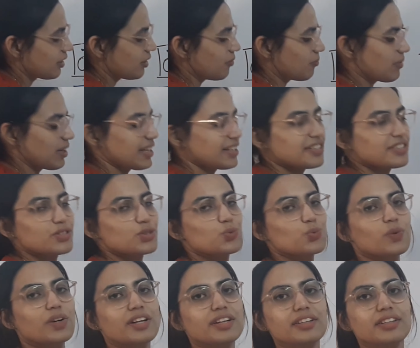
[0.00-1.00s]
Minus
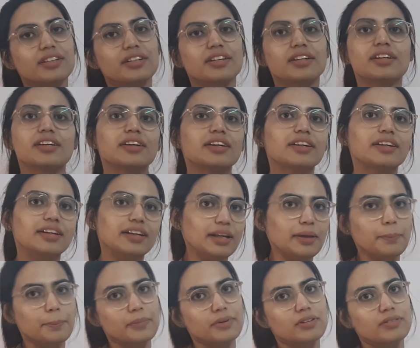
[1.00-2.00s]
1
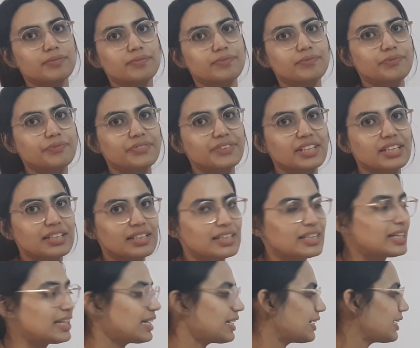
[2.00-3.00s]
number.
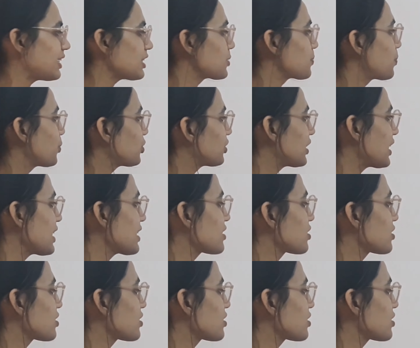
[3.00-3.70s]
Let's put these